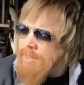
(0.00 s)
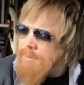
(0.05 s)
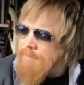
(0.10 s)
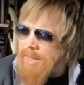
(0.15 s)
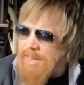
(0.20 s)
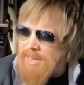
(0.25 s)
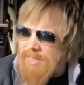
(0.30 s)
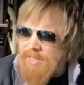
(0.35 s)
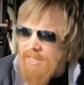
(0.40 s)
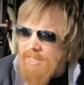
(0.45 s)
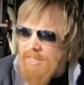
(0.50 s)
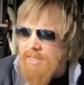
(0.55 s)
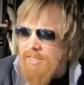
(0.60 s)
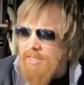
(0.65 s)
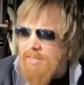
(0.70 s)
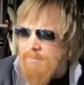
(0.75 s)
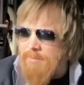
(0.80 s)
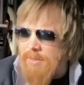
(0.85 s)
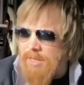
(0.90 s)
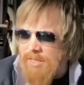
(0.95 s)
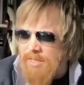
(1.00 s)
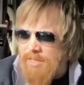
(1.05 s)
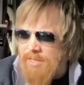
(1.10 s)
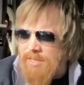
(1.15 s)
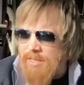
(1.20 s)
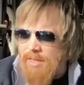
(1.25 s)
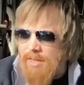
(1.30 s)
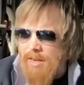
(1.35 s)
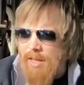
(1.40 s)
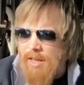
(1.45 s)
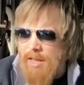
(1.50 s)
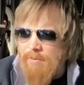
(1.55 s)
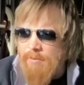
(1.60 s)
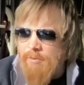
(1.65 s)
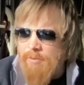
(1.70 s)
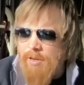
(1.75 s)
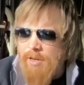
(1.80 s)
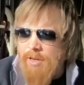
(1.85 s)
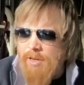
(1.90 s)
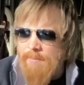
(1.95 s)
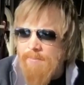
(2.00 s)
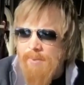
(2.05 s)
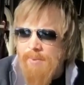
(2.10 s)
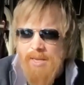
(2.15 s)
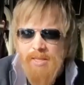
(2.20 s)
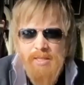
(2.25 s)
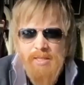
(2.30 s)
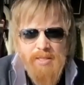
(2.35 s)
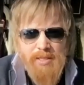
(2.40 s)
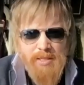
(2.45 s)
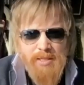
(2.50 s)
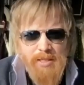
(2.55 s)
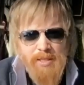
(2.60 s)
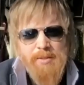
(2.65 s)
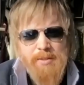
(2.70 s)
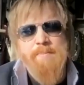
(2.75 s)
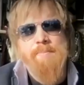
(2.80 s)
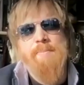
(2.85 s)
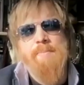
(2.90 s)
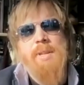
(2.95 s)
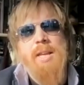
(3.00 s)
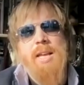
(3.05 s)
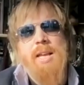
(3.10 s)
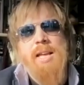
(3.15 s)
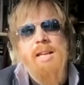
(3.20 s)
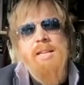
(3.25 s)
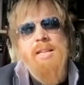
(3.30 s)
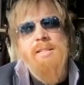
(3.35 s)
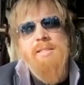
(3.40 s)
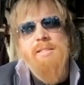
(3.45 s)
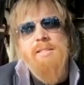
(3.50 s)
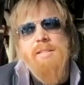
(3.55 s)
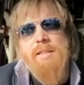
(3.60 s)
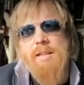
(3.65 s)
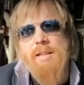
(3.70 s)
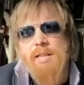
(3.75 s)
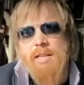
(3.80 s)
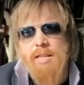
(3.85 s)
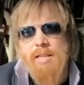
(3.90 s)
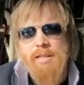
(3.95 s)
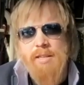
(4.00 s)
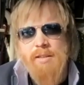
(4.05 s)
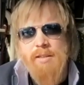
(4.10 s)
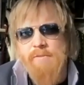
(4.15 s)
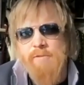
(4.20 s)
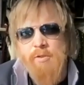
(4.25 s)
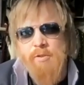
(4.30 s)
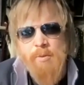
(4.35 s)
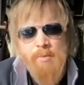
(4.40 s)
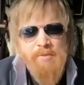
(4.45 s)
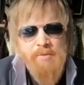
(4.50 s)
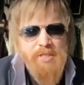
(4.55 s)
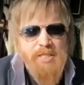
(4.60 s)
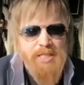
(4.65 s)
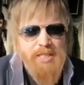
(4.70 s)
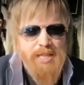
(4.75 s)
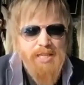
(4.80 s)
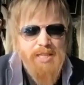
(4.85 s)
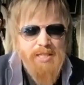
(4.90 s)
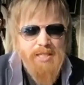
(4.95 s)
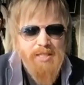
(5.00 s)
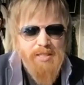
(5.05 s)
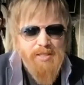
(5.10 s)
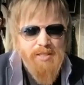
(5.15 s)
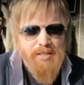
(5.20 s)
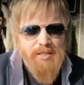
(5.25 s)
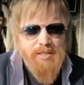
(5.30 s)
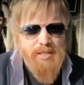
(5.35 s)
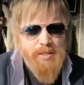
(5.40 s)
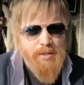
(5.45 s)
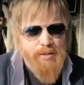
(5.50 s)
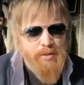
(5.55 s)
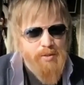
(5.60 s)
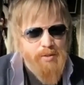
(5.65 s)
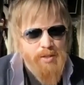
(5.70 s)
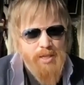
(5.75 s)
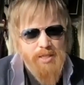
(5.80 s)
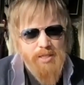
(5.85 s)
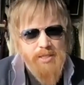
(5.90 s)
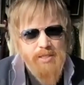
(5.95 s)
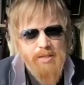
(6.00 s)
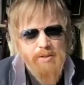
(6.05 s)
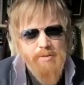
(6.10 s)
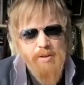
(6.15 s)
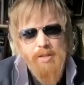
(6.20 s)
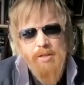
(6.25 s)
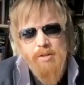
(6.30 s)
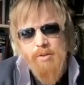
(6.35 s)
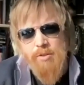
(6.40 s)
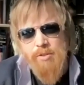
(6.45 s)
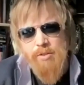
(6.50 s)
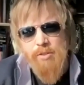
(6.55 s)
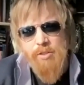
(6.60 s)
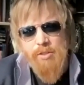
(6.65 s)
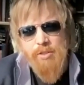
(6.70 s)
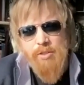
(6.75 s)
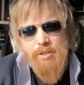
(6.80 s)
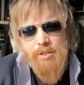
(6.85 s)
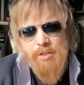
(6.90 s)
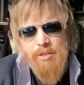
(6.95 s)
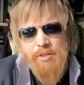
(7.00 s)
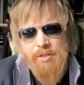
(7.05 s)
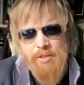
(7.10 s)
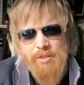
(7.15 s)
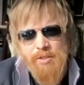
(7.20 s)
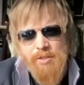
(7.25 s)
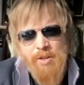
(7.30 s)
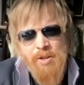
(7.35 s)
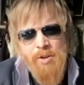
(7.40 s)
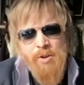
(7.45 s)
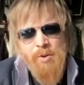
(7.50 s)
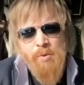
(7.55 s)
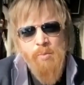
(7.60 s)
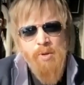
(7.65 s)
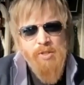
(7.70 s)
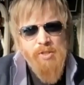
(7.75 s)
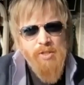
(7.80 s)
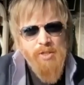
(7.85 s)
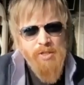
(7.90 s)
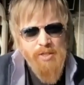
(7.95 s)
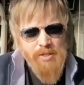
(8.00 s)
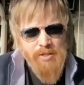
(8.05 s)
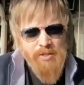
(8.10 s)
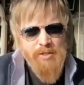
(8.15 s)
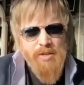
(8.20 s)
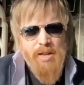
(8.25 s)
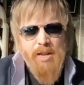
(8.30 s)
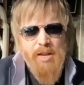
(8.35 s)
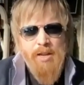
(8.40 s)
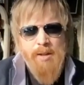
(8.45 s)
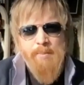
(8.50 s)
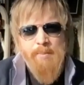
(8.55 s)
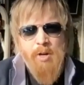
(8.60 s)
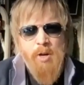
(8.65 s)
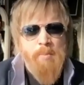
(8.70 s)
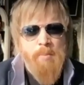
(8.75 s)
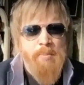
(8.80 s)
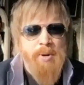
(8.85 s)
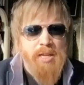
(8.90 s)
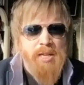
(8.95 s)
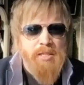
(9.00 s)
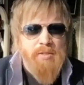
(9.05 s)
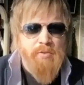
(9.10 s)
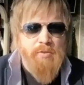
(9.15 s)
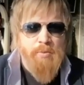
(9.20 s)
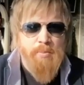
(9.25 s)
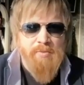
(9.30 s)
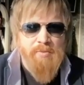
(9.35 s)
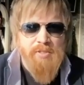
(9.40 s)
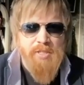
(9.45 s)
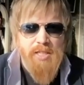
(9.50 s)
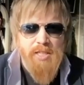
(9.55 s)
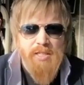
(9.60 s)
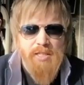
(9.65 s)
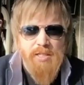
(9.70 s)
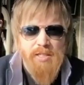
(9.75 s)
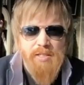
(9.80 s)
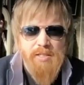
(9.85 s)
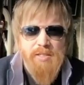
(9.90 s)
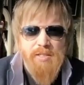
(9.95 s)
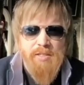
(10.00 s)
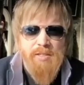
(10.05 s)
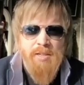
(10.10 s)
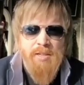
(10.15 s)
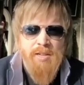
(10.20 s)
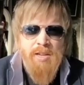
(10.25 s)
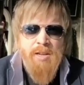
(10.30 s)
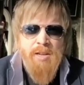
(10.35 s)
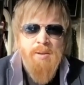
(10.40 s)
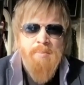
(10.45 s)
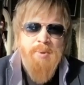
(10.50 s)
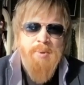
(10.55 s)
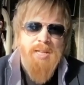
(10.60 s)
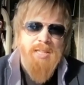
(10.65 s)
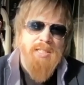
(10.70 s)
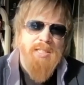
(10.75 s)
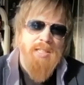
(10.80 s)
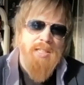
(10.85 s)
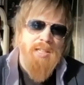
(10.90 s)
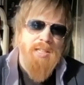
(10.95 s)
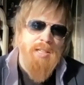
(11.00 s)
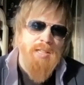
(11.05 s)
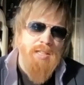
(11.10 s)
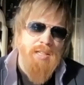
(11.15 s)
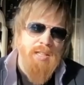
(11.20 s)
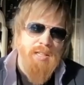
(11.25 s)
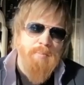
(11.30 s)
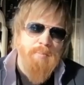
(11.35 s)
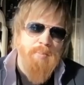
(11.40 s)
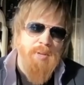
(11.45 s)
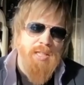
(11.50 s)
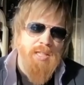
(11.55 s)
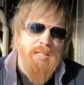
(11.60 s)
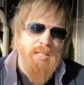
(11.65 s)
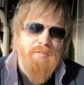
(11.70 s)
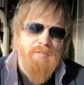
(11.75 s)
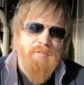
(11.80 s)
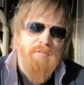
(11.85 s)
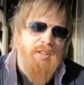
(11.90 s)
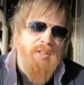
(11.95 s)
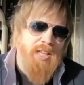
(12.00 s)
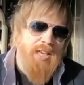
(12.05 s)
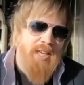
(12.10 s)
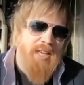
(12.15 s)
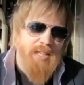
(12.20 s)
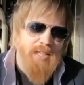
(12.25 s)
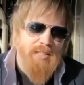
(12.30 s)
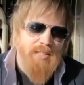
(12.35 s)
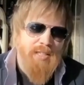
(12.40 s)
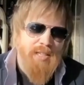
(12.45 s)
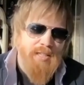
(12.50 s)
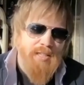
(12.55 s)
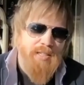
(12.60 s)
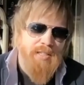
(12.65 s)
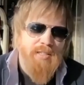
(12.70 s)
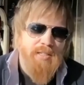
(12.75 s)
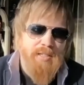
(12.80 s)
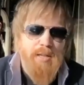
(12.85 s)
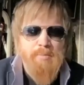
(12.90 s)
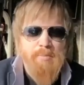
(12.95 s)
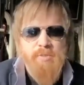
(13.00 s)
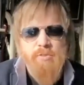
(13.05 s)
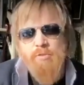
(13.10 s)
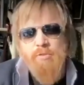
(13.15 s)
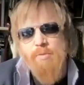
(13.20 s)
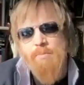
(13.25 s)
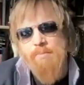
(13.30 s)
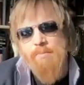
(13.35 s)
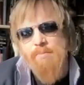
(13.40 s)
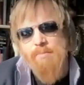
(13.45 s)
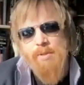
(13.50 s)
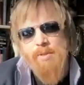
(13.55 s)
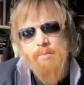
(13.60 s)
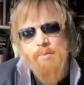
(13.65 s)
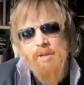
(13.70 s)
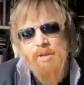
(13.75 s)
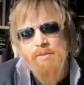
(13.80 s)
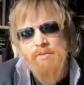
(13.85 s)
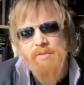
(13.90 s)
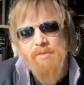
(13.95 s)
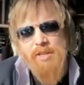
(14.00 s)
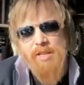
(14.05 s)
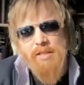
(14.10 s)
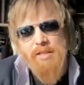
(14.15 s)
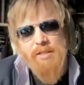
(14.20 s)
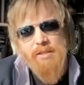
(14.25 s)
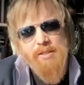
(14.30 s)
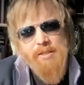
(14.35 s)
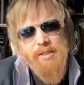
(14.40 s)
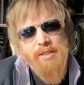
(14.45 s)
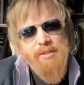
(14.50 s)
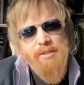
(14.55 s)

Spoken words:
panpsychism means that every entity has a form of sentience. So not necessarily consciousness, which is a complex form of sentience, but basic feelings. Sentience comes from the word feel,